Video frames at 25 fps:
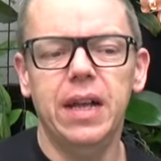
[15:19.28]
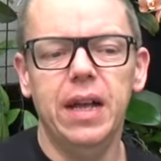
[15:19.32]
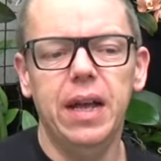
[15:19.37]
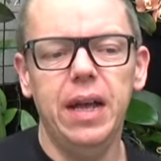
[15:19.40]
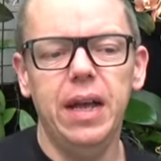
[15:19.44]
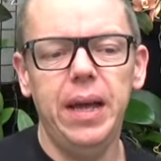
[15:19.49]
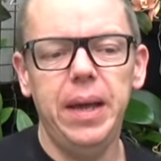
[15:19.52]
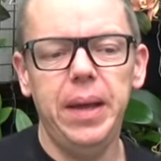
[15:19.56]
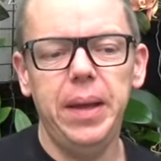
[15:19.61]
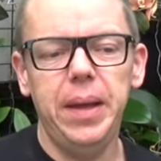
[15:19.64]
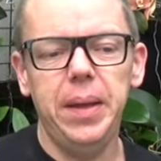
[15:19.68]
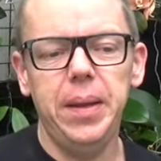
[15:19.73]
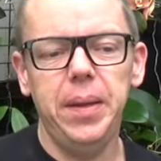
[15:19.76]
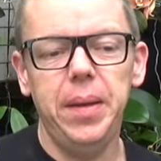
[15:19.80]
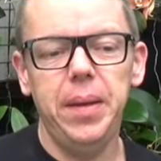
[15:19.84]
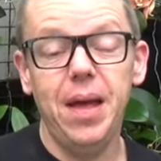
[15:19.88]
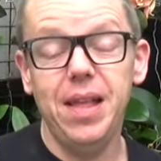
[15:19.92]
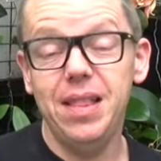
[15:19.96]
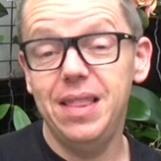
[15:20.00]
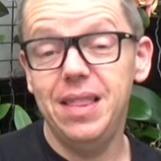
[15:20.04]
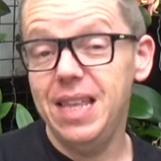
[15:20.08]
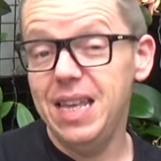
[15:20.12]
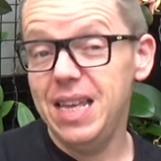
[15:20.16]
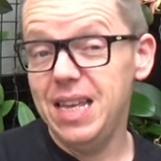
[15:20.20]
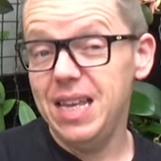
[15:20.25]
Uh,
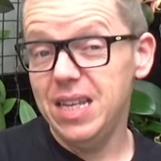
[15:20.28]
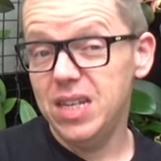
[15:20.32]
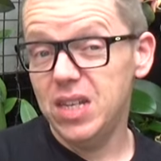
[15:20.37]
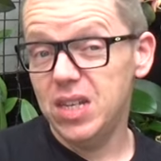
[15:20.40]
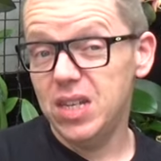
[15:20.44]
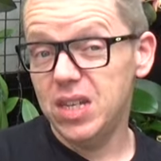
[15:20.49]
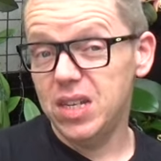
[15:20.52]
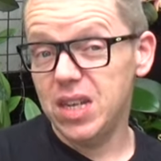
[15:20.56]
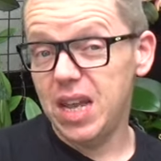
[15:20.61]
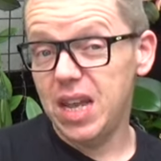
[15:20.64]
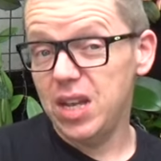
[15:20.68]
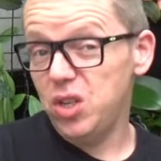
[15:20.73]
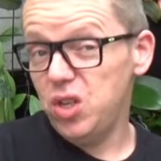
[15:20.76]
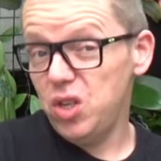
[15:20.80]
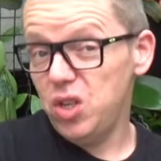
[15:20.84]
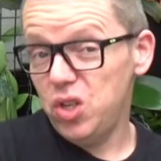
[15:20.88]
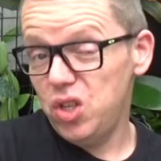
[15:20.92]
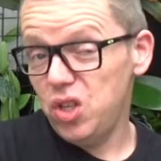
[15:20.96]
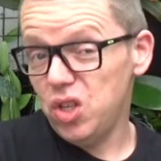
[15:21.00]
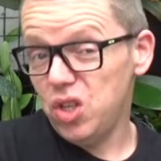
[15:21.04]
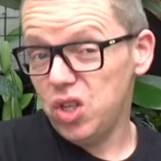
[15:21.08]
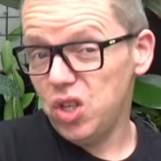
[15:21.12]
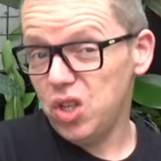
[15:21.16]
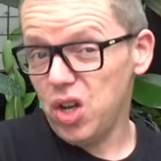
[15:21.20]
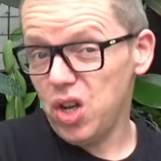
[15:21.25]
and these, as you
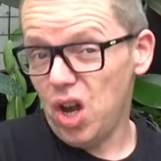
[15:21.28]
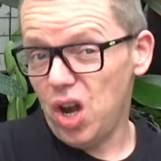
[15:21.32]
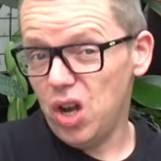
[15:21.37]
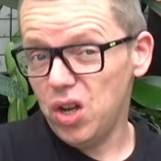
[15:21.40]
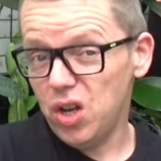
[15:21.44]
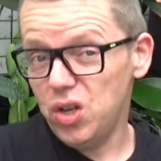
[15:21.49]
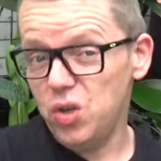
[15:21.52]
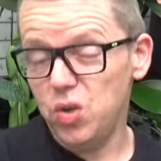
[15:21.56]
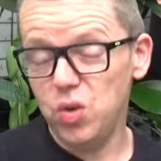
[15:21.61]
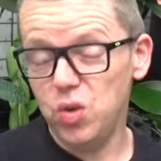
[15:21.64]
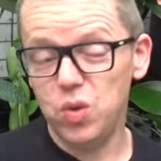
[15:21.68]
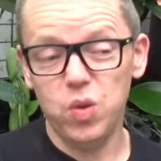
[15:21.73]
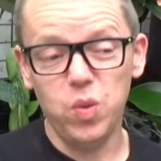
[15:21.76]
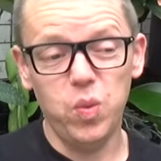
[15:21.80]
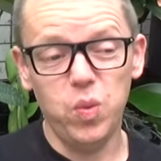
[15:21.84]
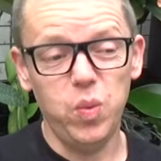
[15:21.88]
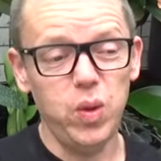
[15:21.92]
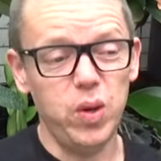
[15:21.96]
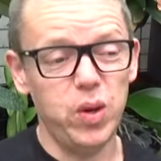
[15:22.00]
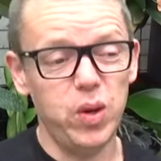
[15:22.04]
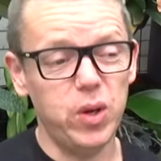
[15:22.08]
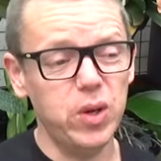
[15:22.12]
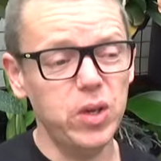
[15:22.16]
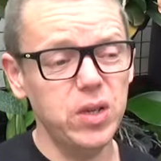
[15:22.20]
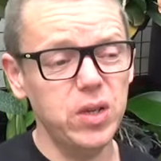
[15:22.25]
just saw, took the
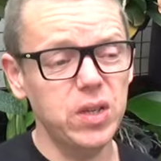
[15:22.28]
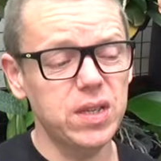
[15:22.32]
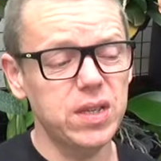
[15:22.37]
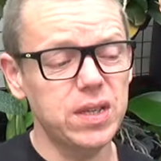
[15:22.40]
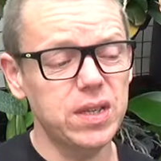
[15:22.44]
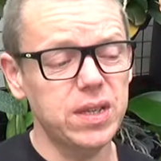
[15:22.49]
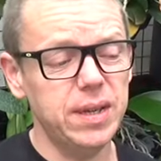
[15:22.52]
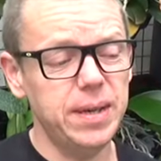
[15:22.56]
worst.